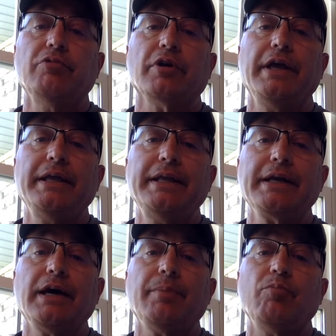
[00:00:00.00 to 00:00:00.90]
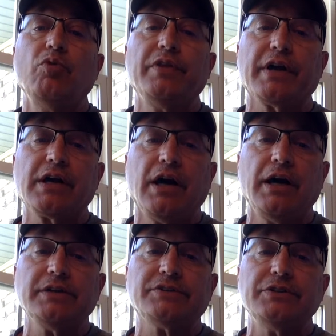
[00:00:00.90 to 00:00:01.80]
We're ending up with a
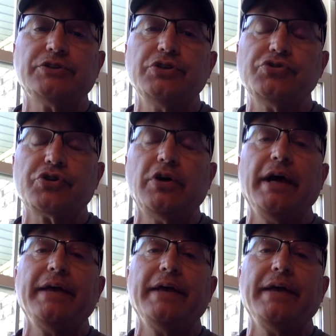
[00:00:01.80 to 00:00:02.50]
constitutional,